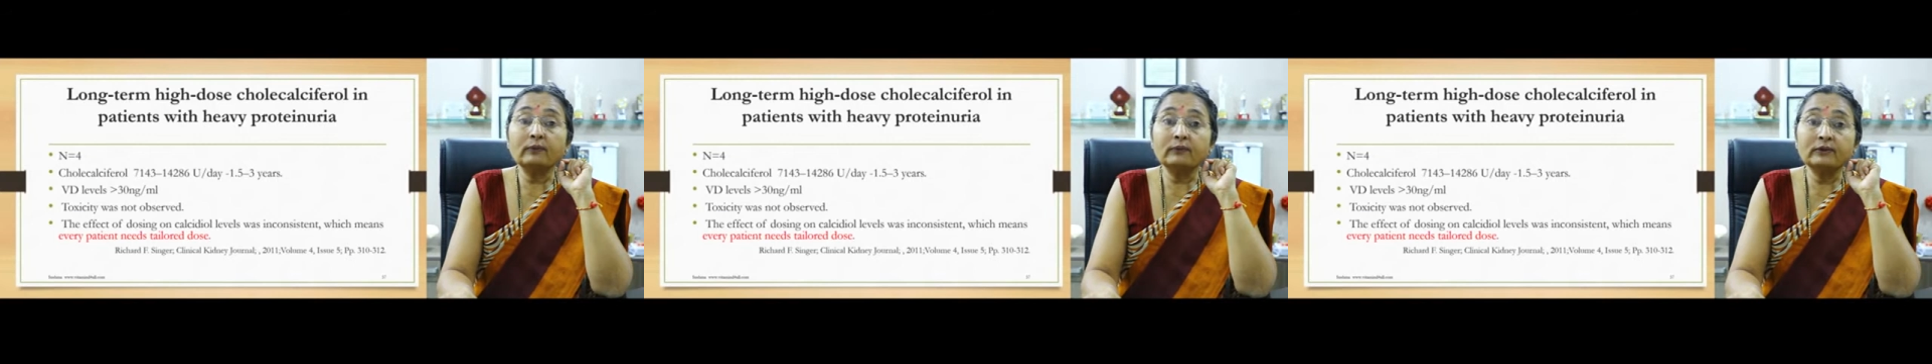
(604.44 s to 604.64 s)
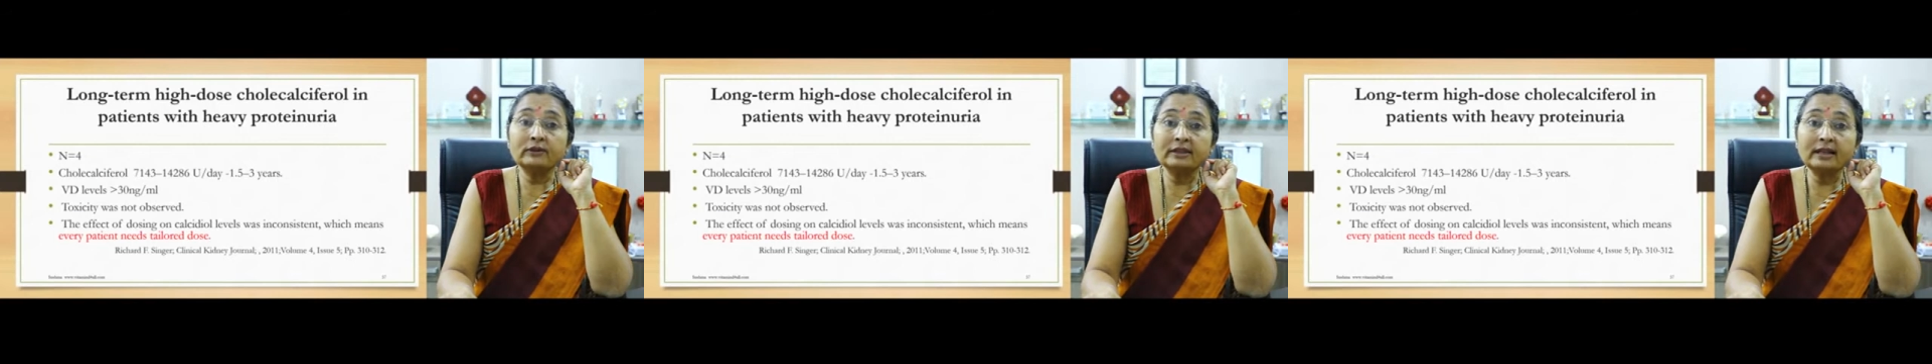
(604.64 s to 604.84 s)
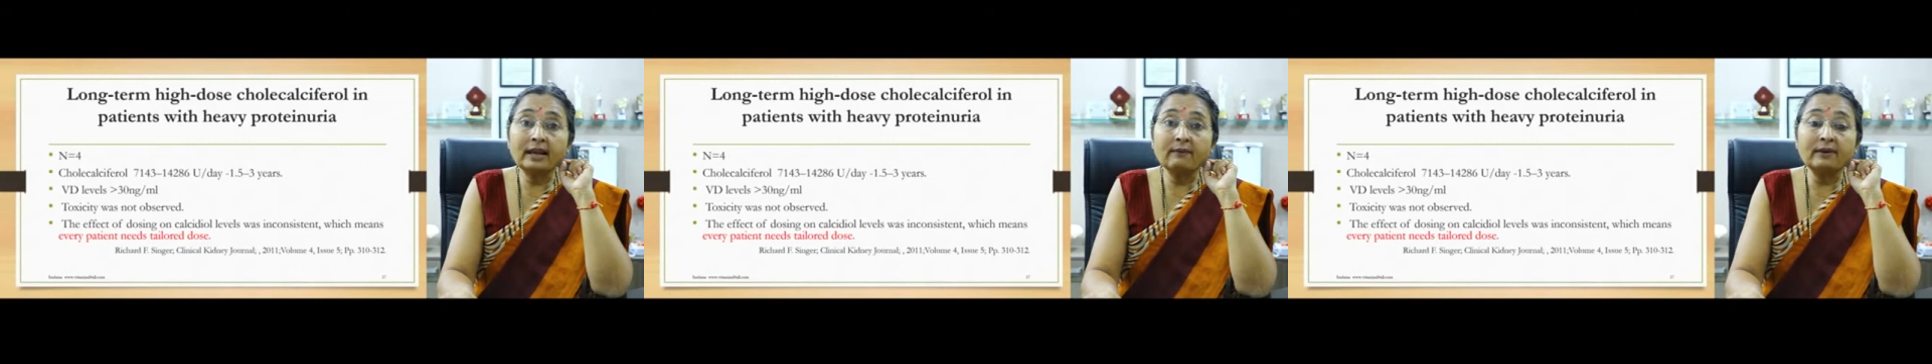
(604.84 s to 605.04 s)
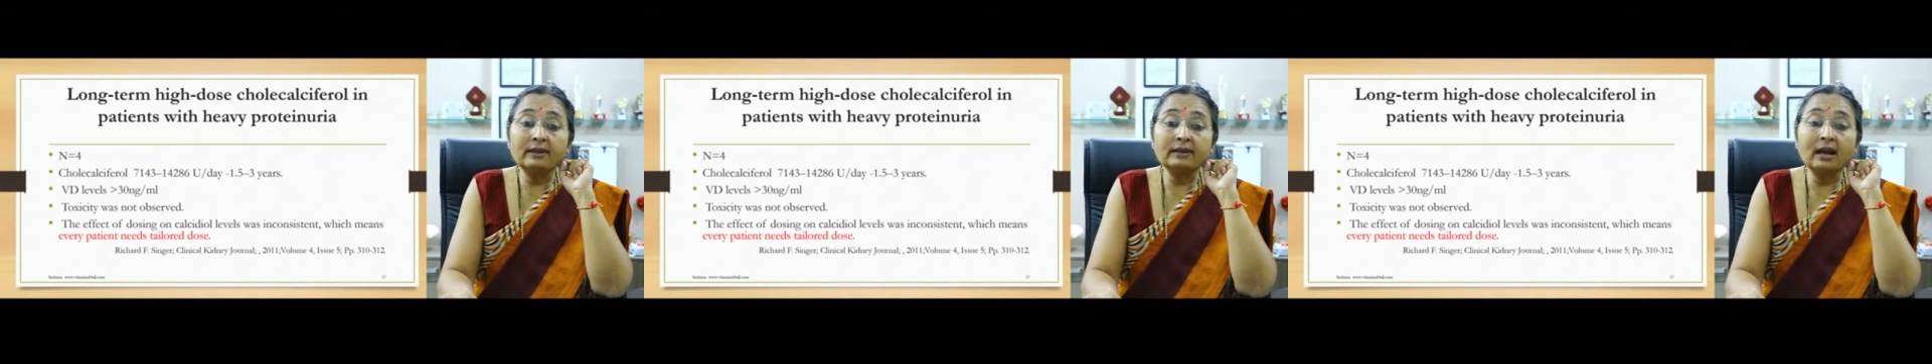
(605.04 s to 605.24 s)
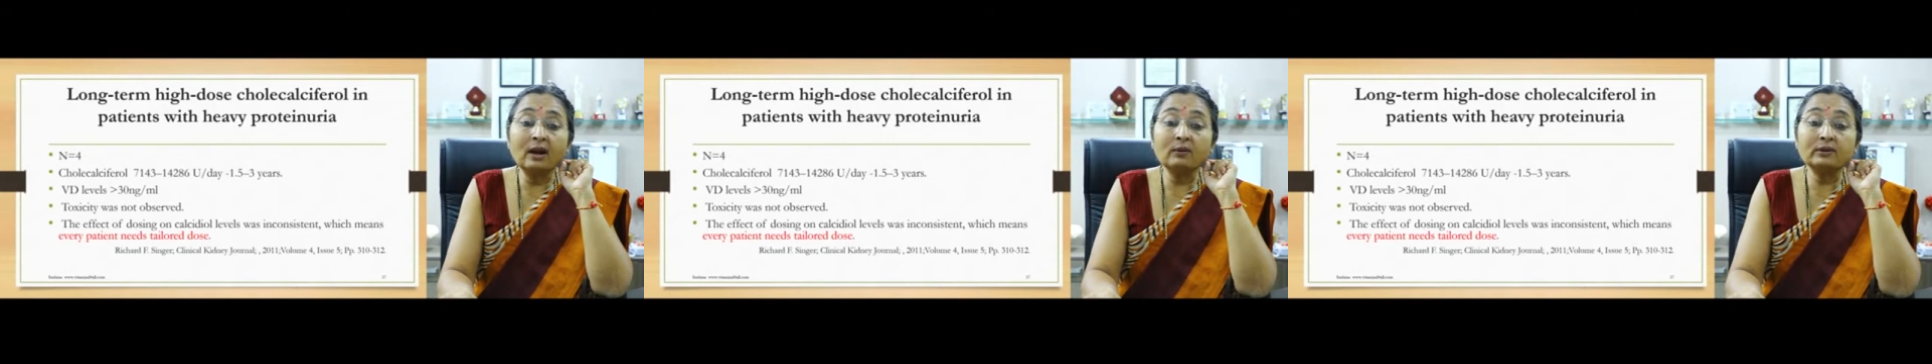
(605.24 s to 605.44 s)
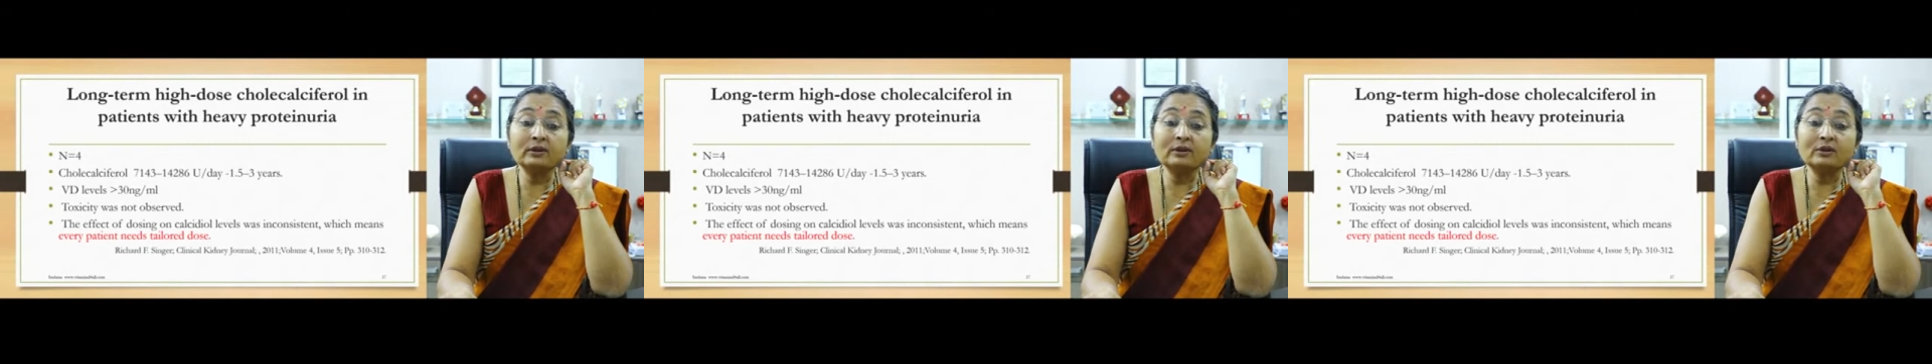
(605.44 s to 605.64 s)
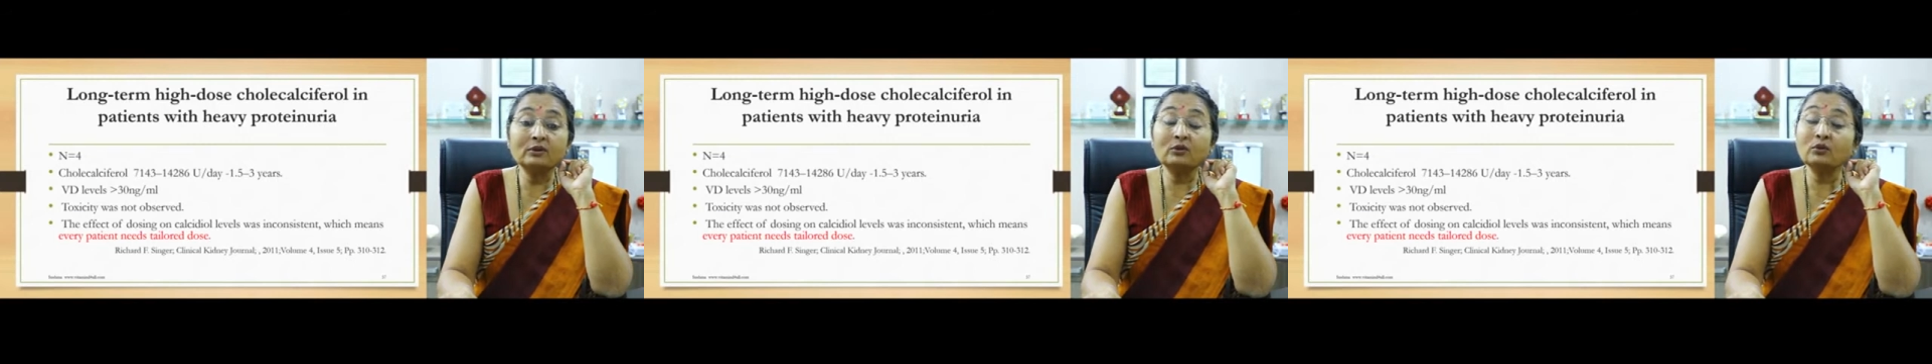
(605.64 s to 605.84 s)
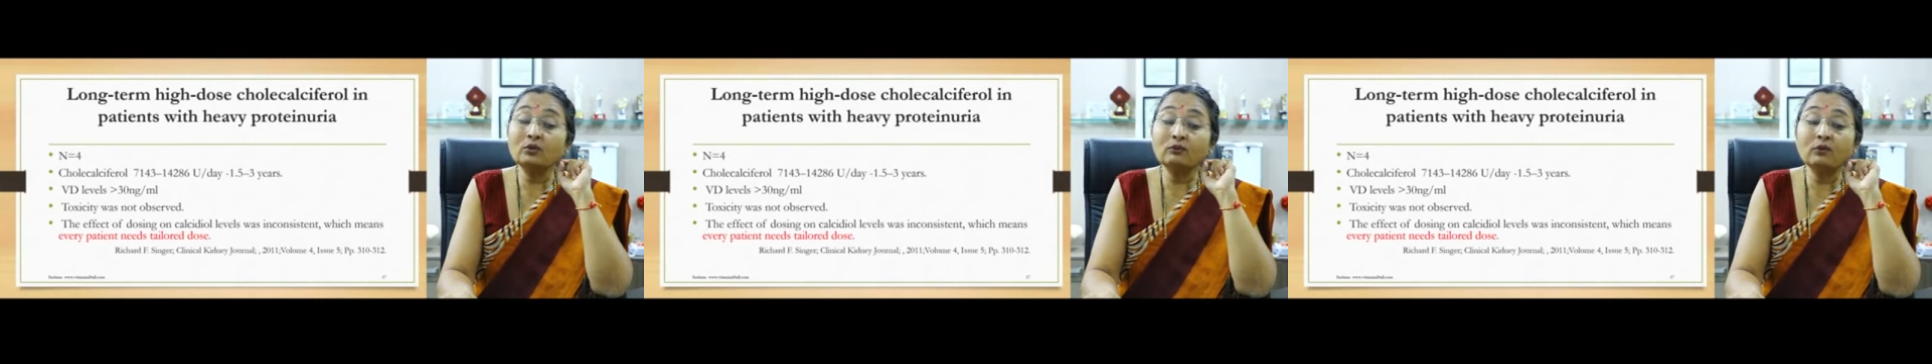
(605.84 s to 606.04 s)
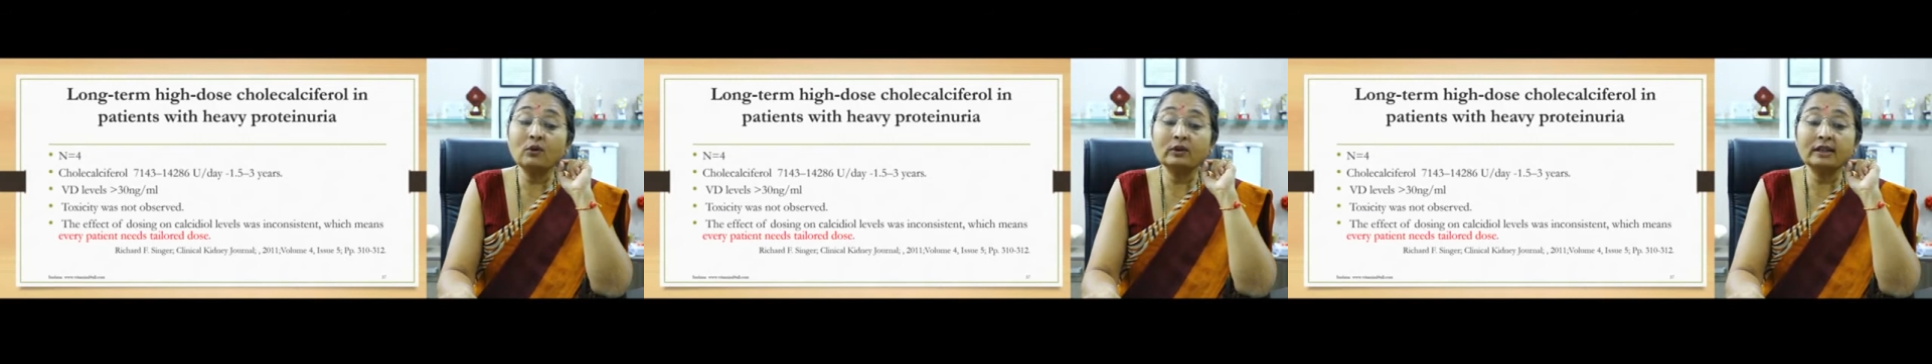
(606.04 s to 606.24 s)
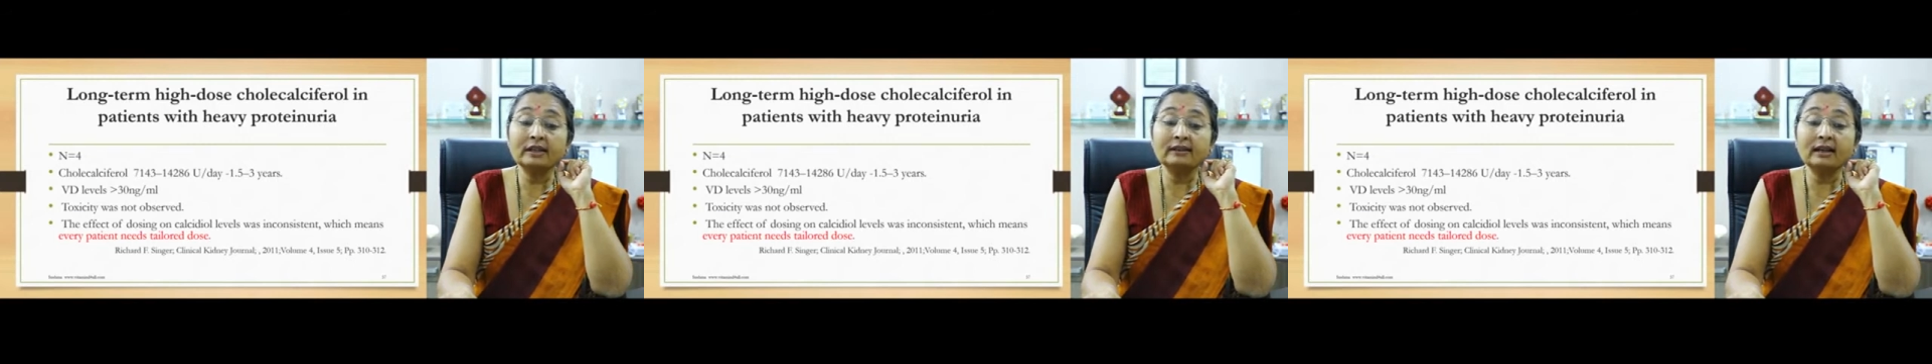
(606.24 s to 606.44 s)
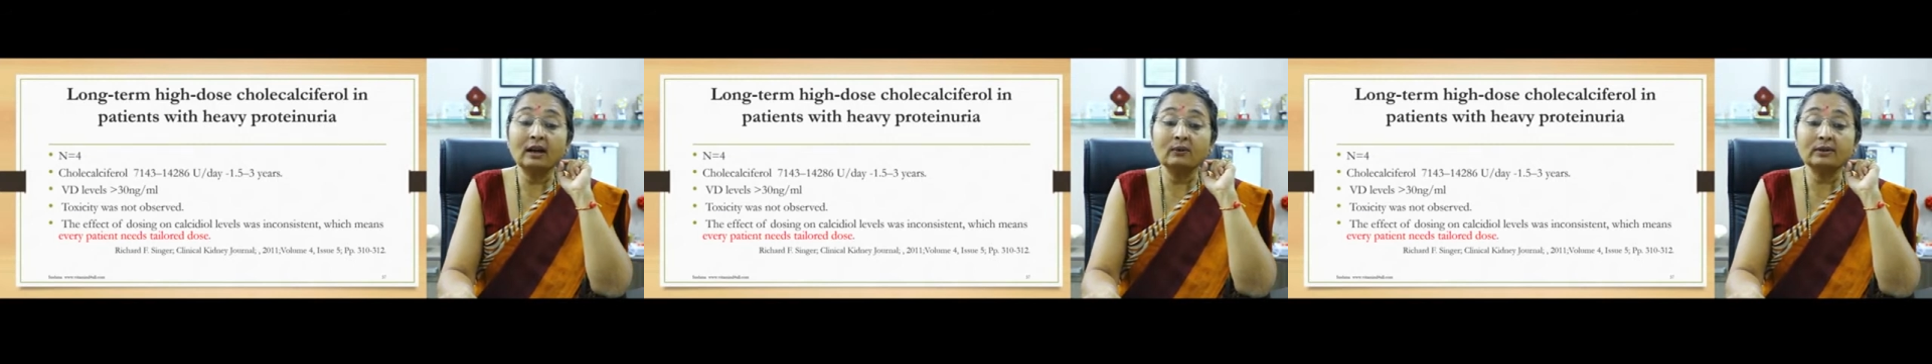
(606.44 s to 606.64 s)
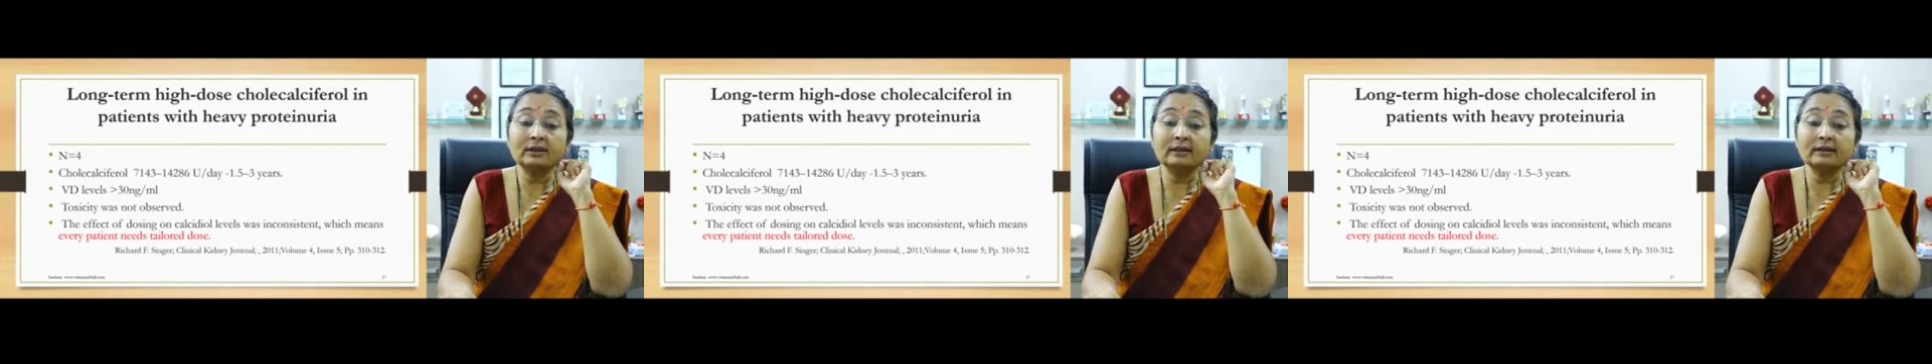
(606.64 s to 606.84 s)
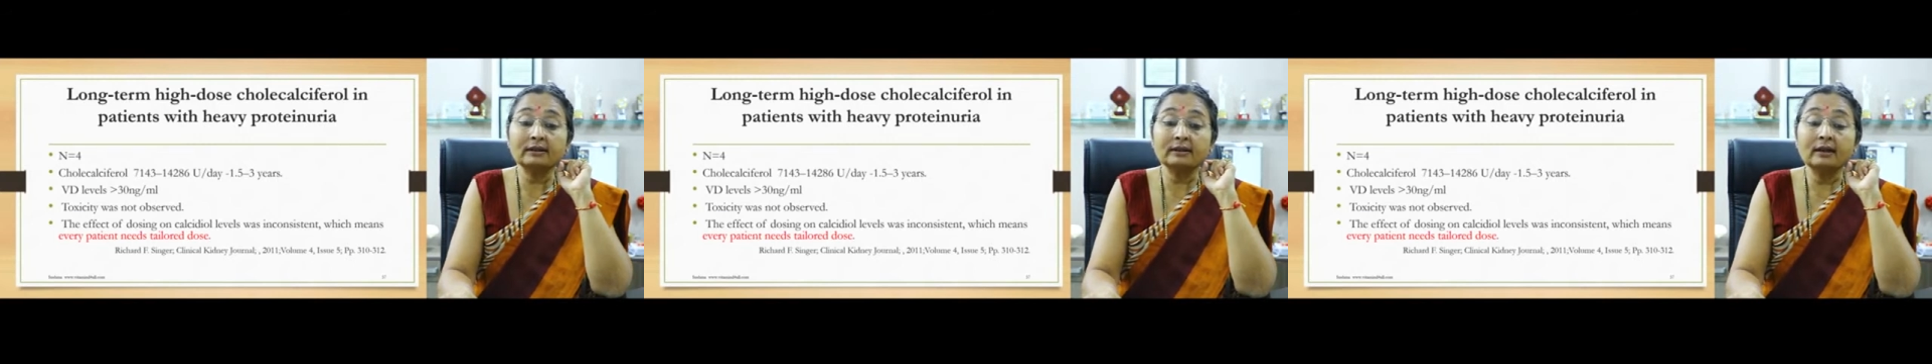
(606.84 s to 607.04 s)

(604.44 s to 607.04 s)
7,000 to 14,000